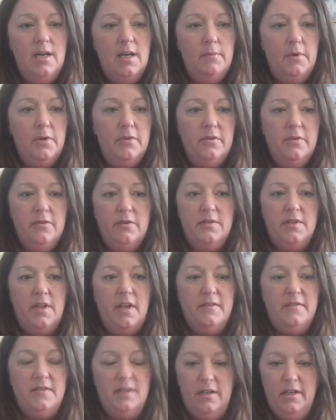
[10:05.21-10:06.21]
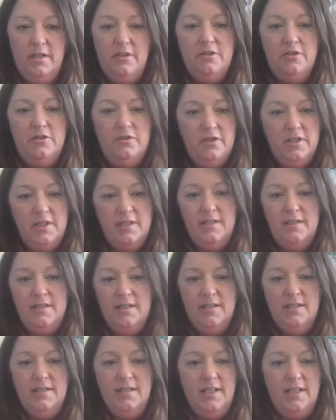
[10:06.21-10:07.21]
Uh, both of those livestock industries
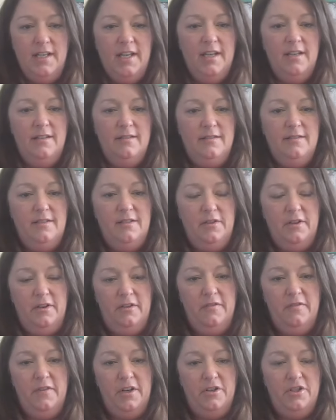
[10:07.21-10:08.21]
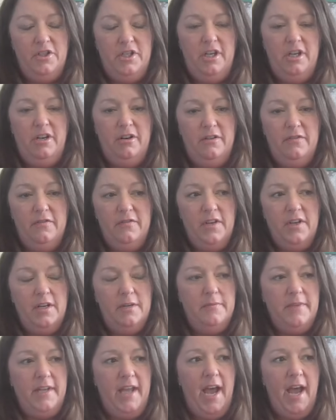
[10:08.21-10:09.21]
tend to get you know, their fair share of
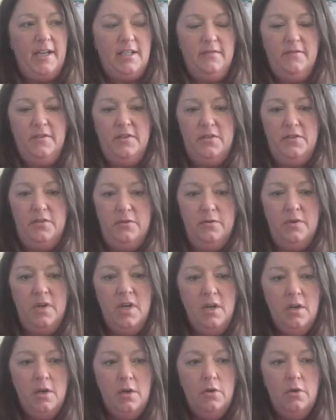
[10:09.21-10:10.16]
um, the activists who